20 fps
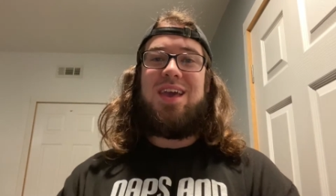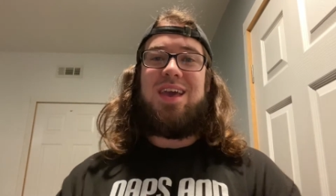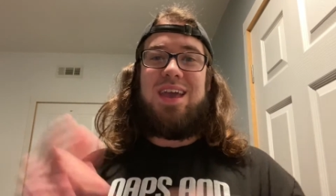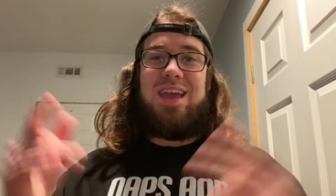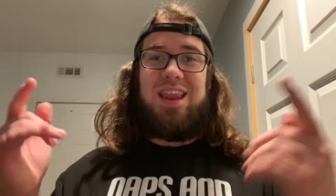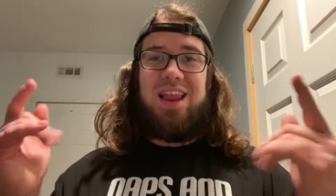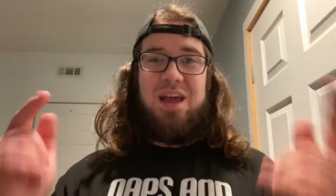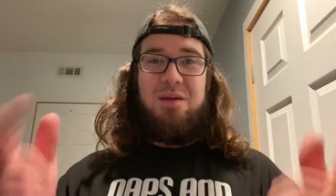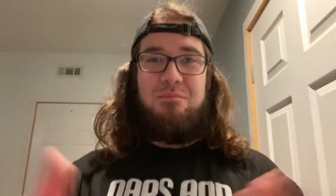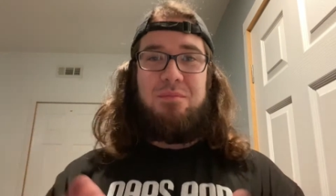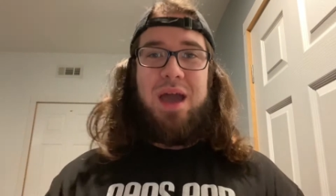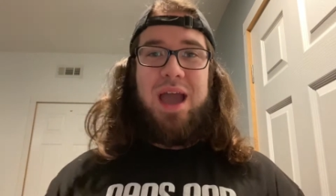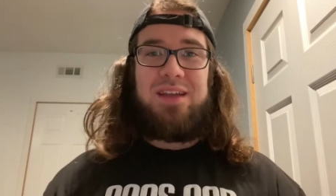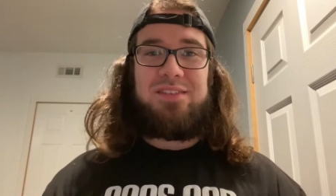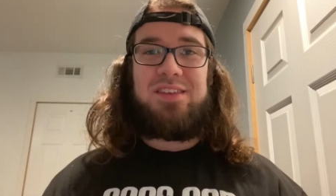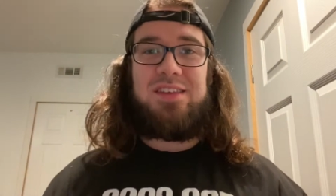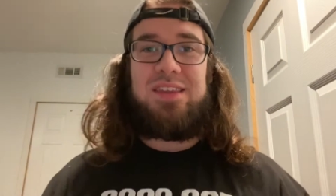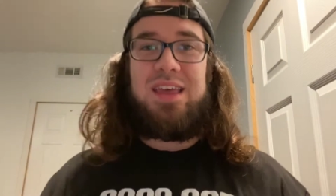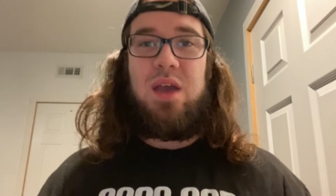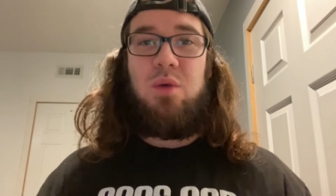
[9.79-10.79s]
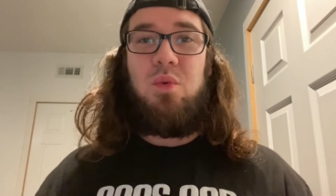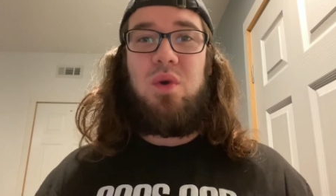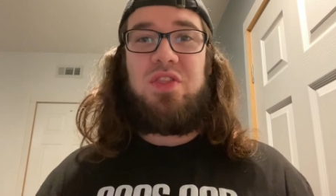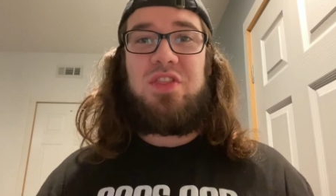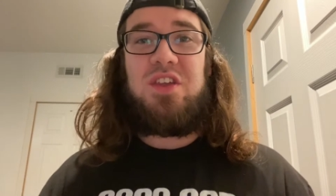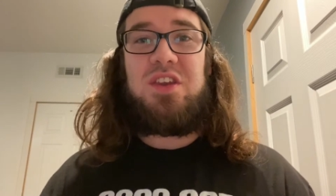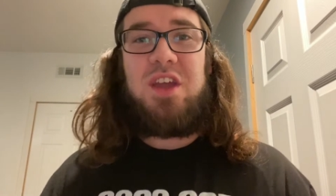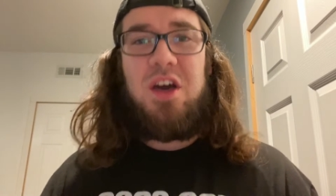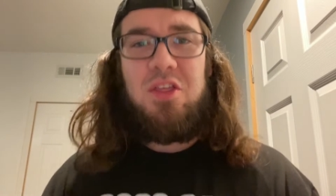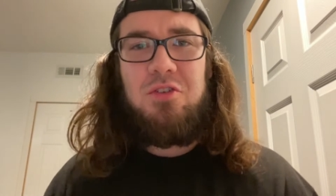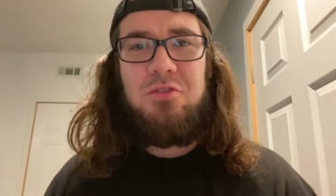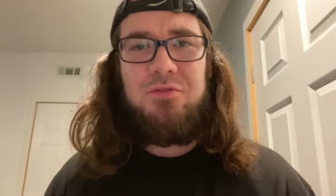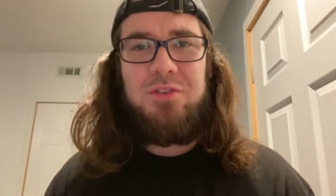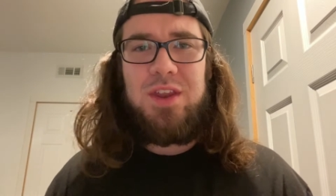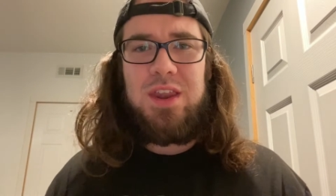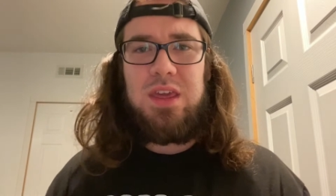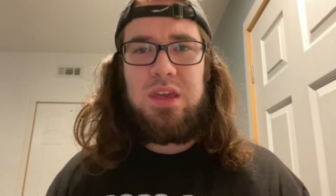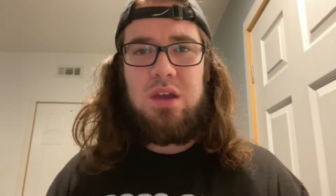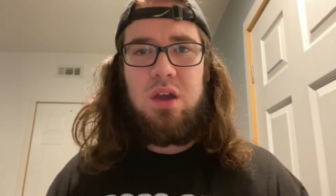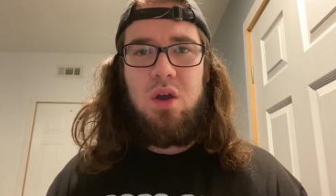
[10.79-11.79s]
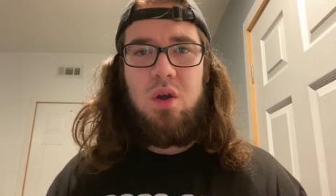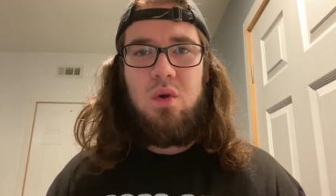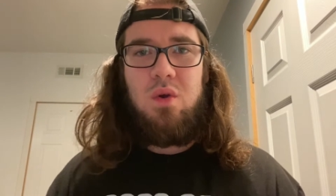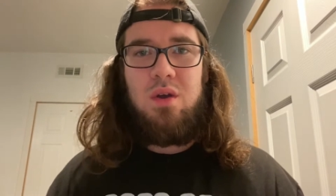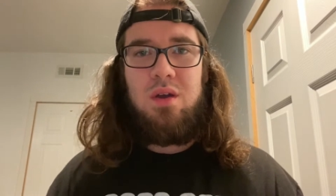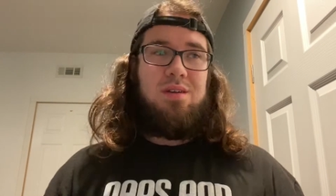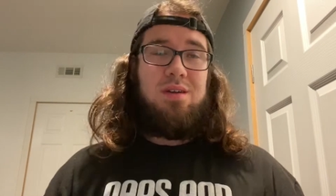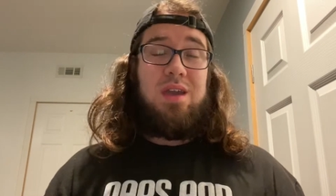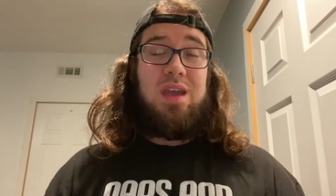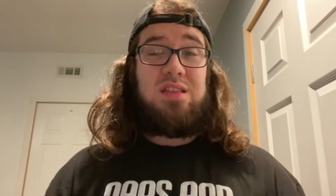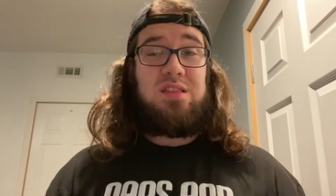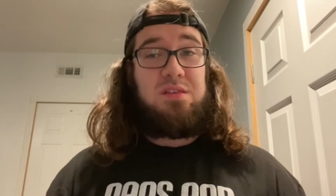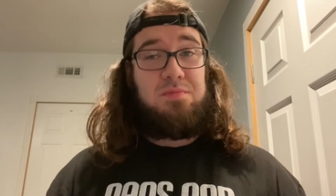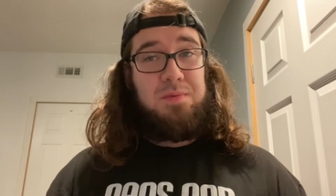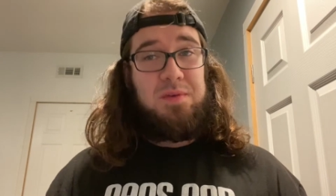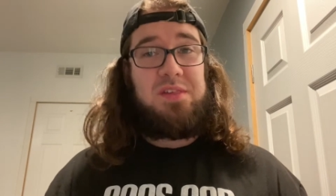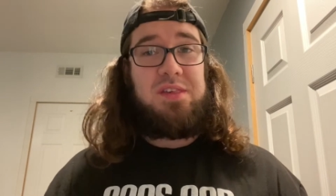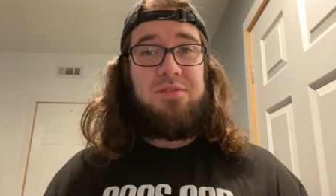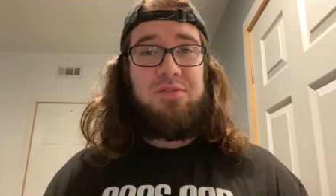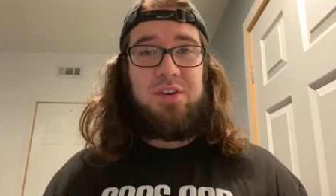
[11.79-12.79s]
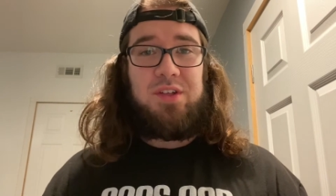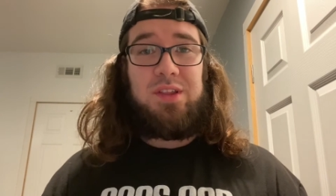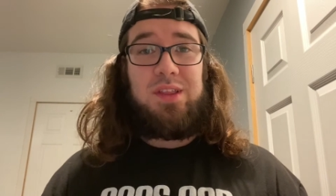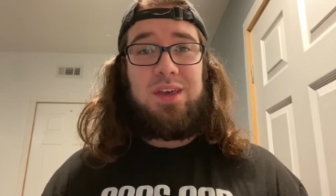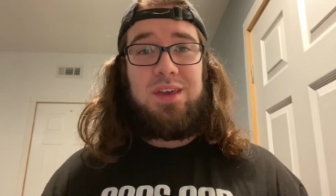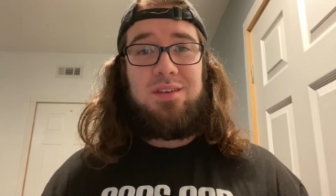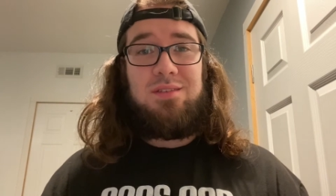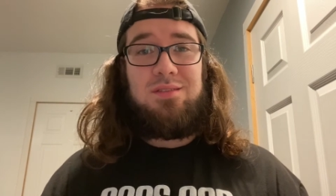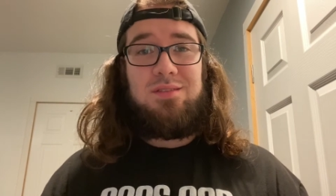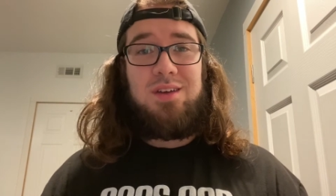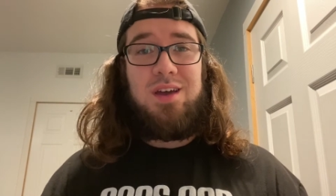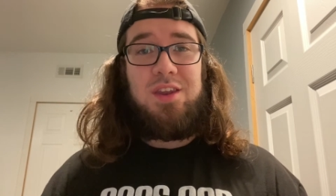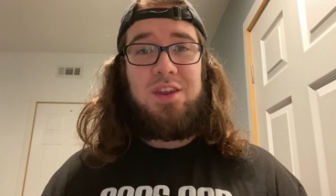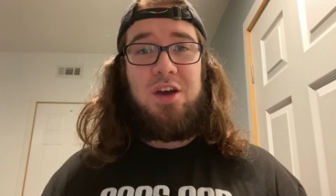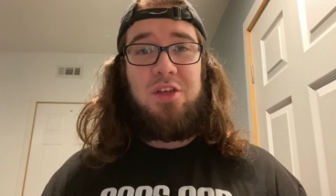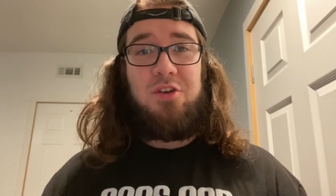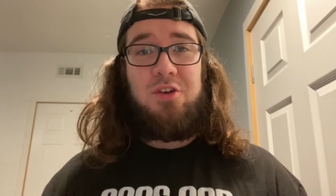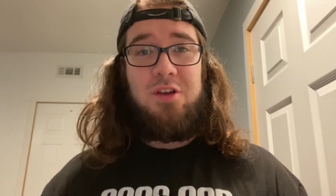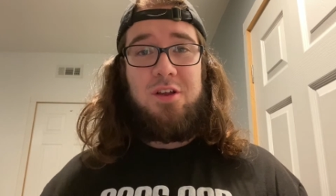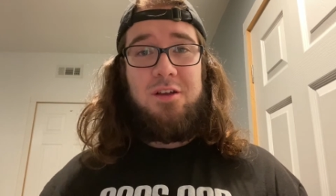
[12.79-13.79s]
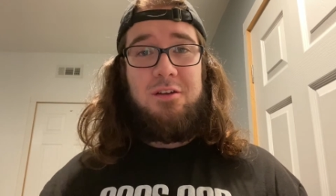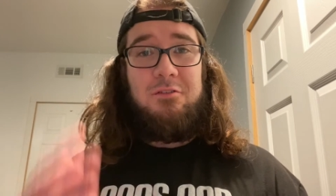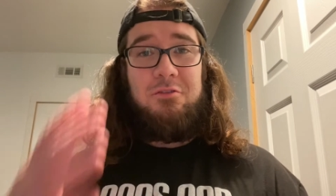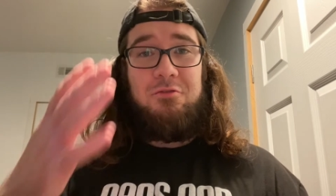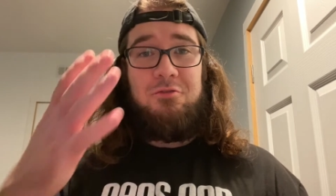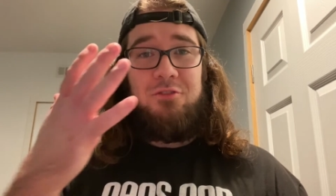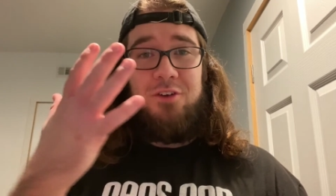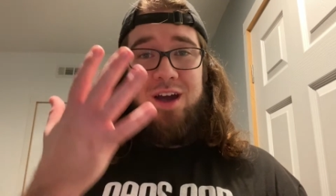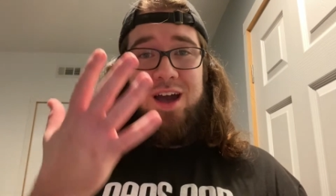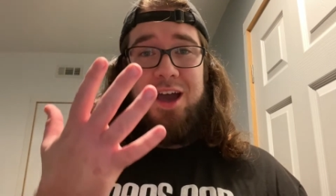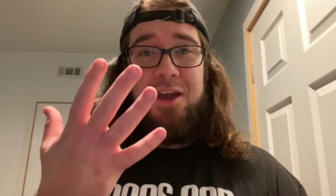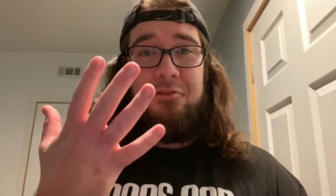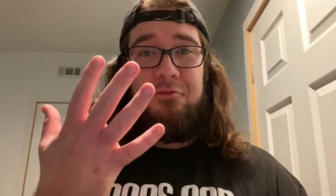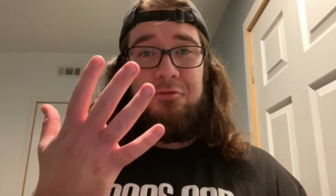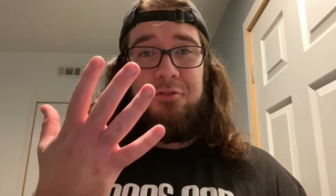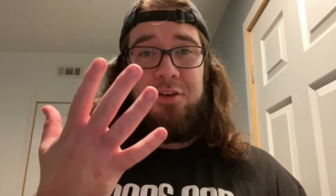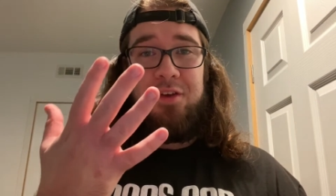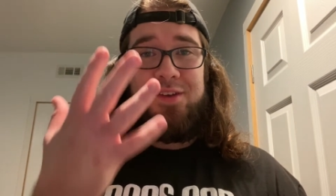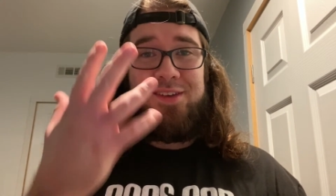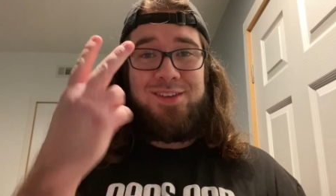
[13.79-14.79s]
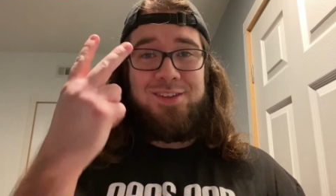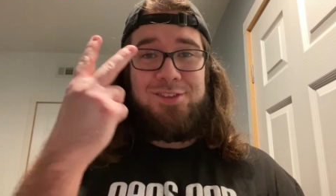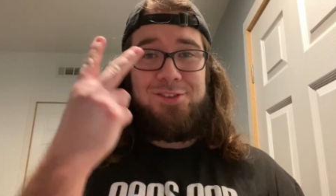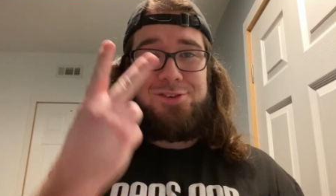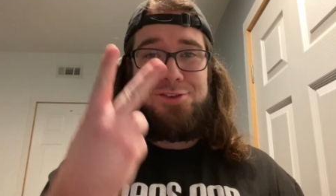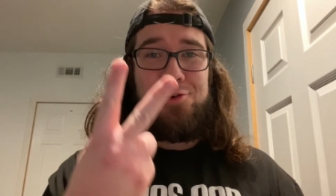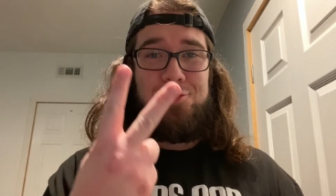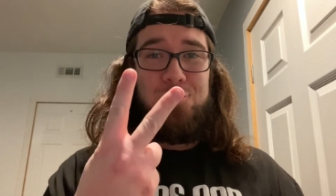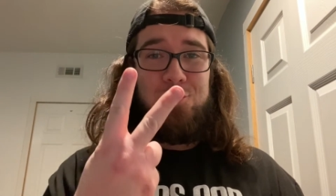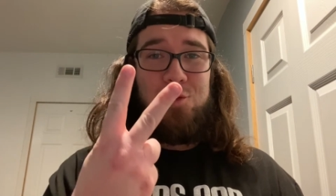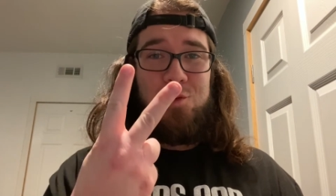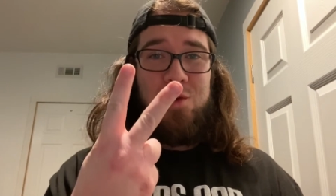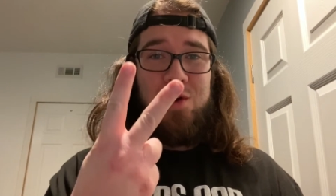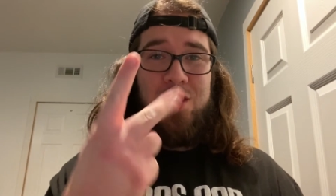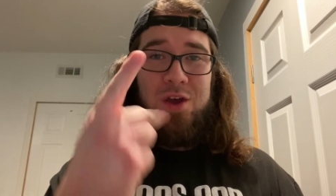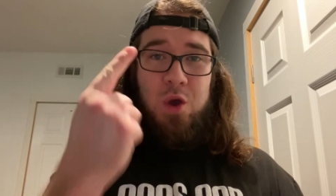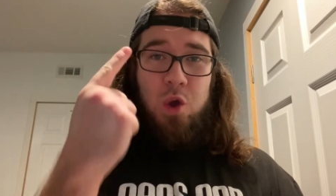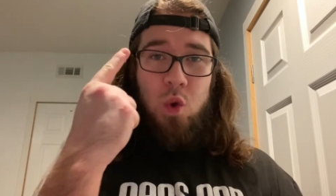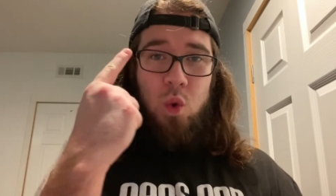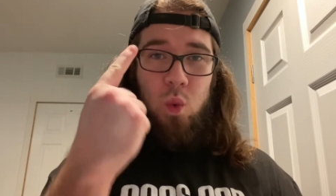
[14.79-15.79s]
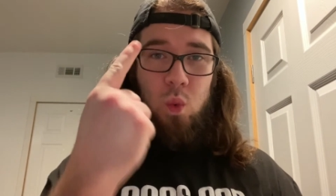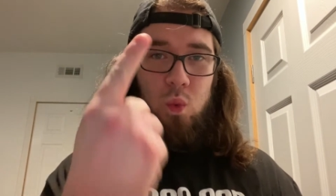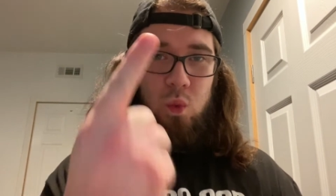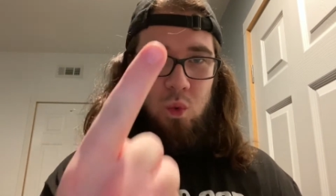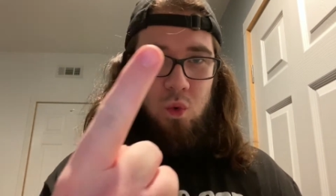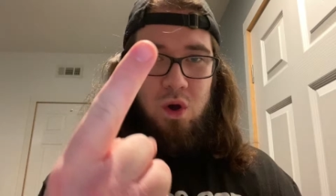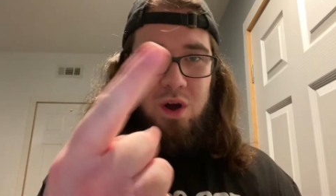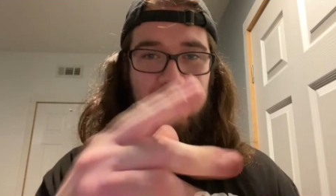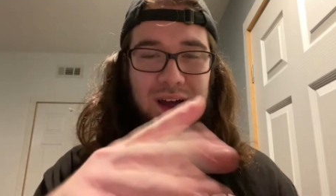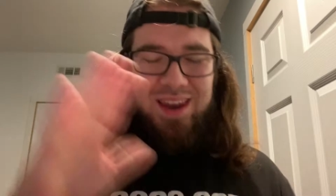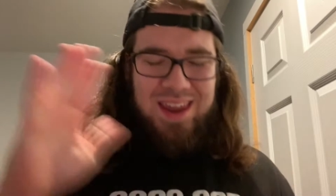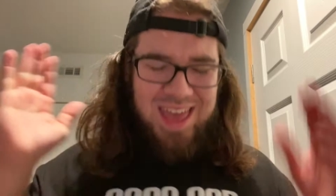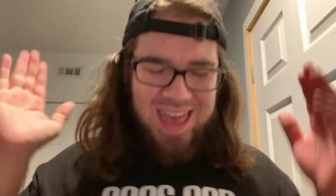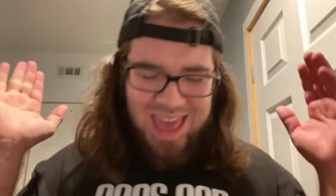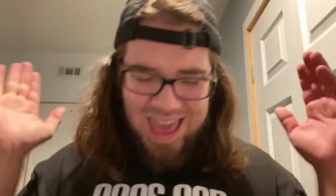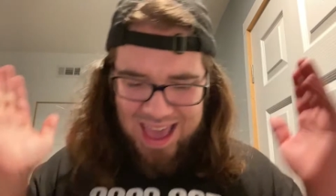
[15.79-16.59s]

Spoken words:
and I'm back today with another video, and specifically another 5-2-1.